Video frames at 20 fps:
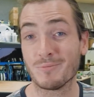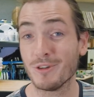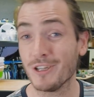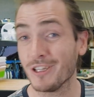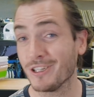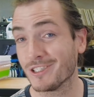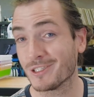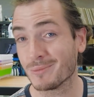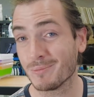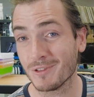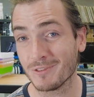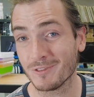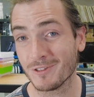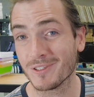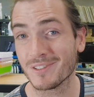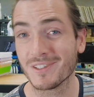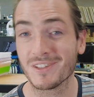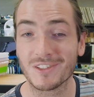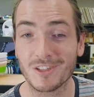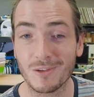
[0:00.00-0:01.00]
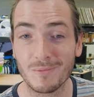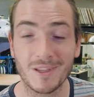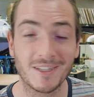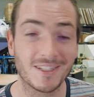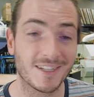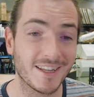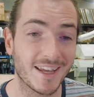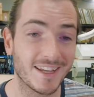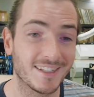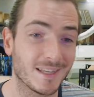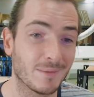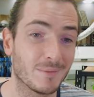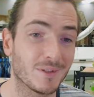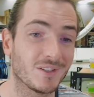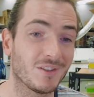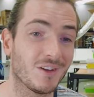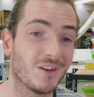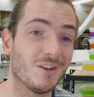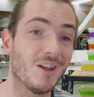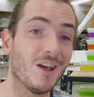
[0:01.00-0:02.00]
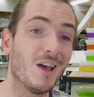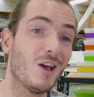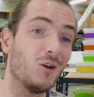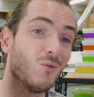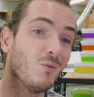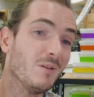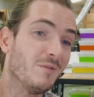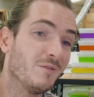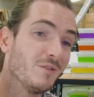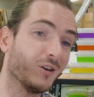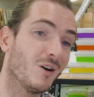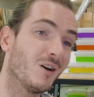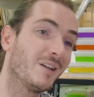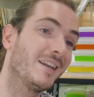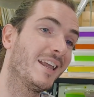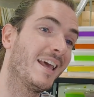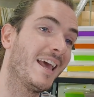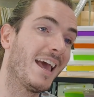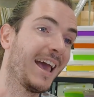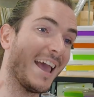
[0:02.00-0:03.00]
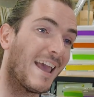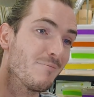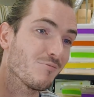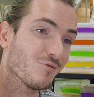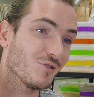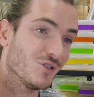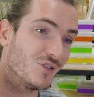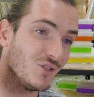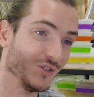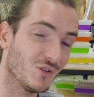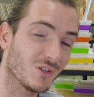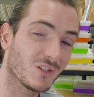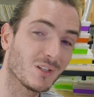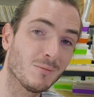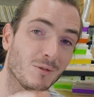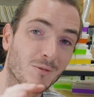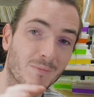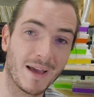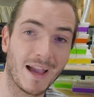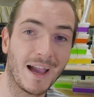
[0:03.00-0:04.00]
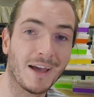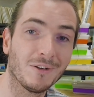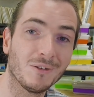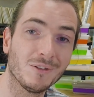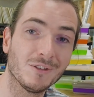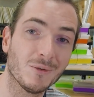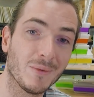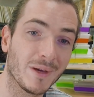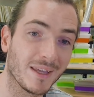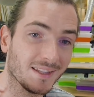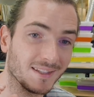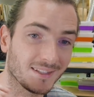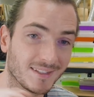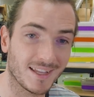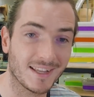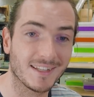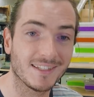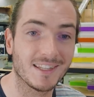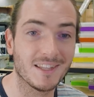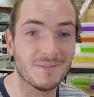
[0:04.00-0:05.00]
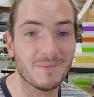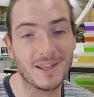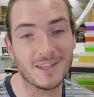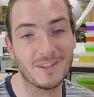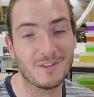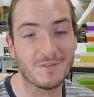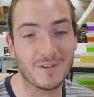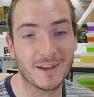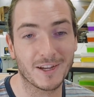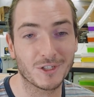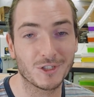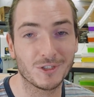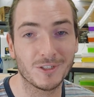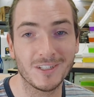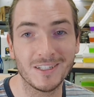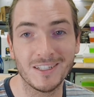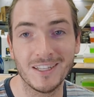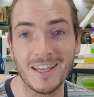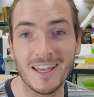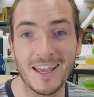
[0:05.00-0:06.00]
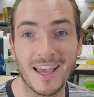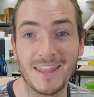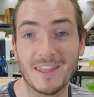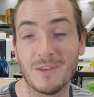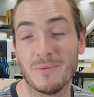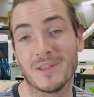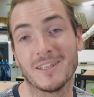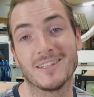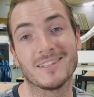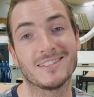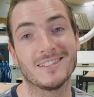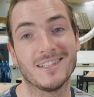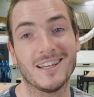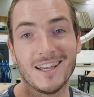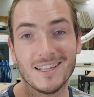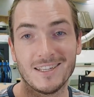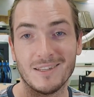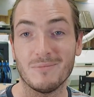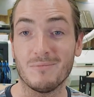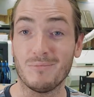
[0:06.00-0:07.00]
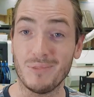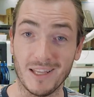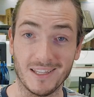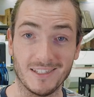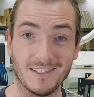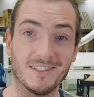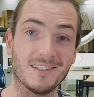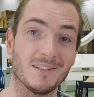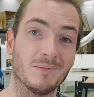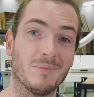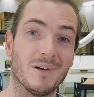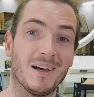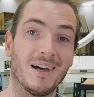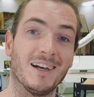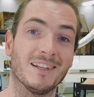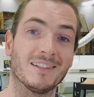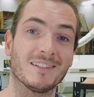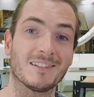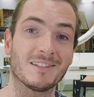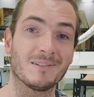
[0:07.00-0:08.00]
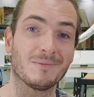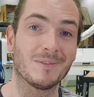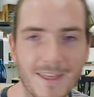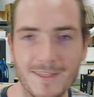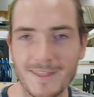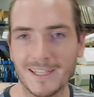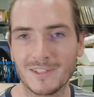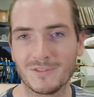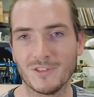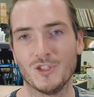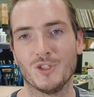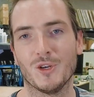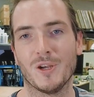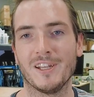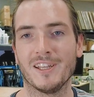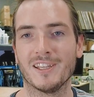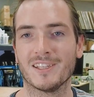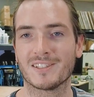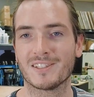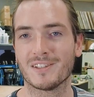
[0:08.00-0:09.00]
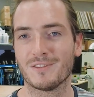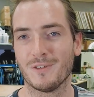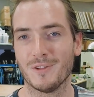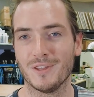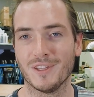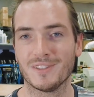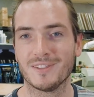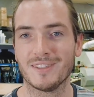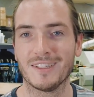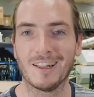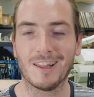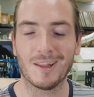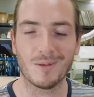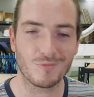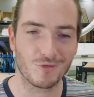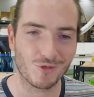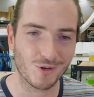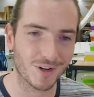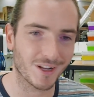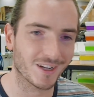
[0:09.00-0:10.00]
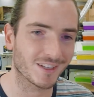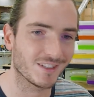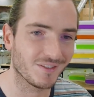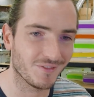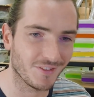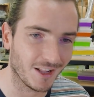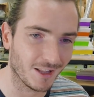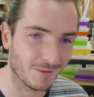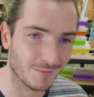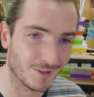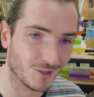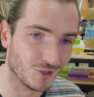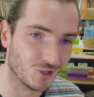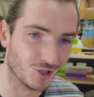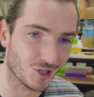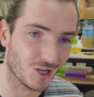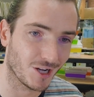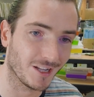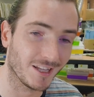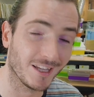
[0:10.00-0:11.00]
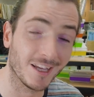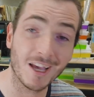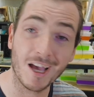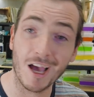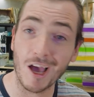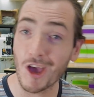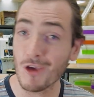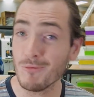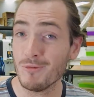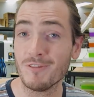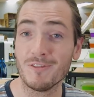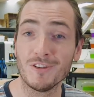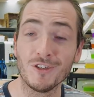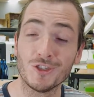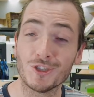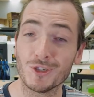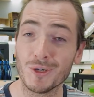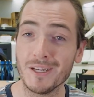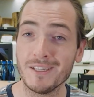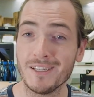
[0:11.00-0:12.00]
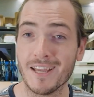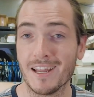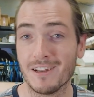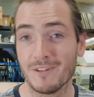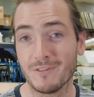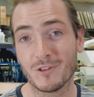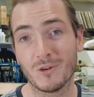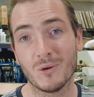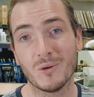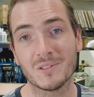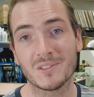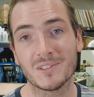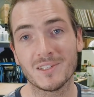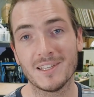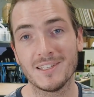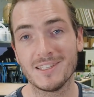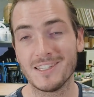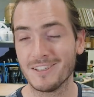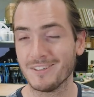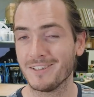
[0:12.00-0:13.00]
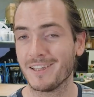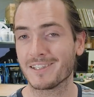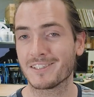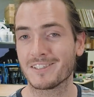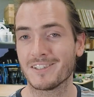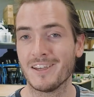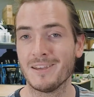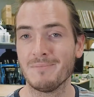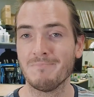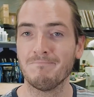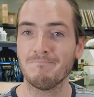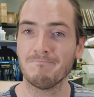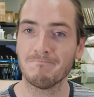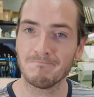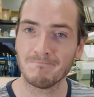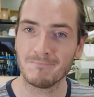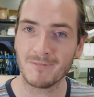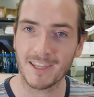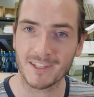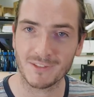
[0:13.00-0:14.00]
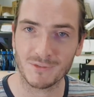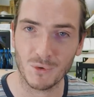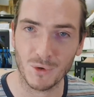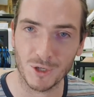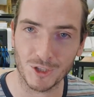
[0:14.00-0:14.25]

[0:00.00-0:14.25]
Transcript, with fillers: pretty good spot for us to stop in today's episode. We've got a producible panel that we can send to the manufacturer, and then we can start placing some parts. Thanks for joining us for this little product development journey. I hope you've enjoyed, and of course, until next time, thanks for